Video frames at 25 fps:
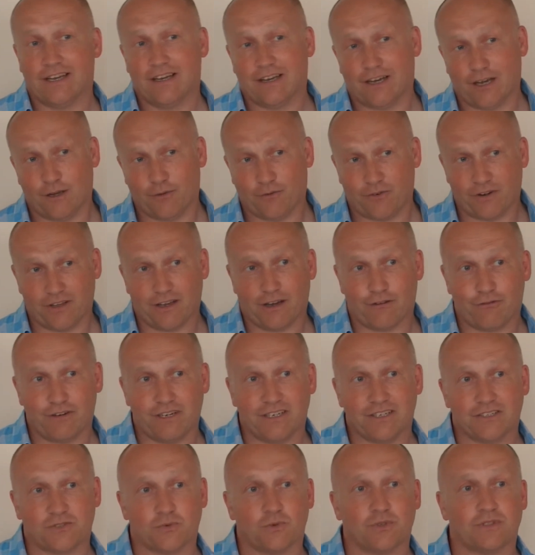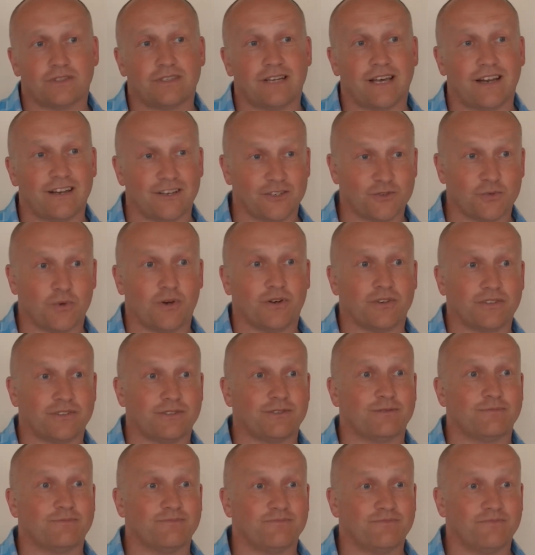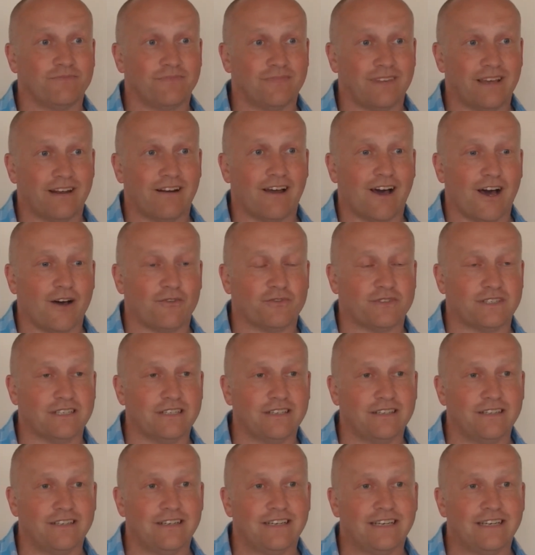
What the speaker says: hopefully our readers will tell us what they're after,